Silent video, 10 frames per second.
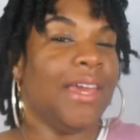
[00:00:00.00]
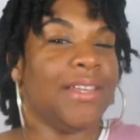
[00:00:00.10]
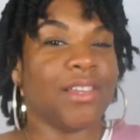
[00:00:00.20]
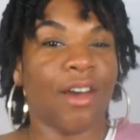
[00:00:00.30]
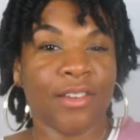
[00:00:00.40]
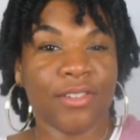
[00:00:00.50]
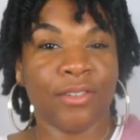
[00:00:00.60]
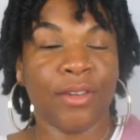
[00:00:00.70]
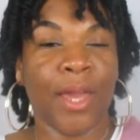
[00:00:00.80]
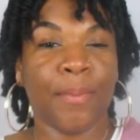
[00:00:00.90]
it's
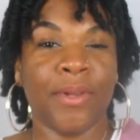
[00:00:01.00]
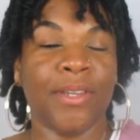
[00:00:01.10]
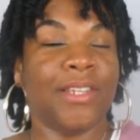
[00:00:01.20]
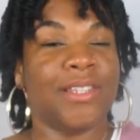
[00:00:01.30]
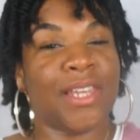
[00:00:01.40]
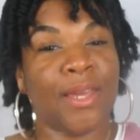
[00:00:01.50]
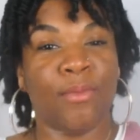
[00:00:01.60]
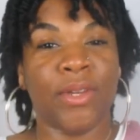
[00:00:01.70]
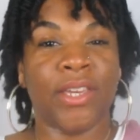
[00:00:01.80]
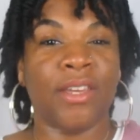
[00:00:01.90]
also happening the same
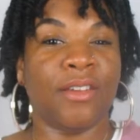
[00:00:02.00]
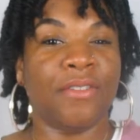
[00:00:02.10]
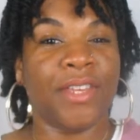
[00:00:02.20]
weekend of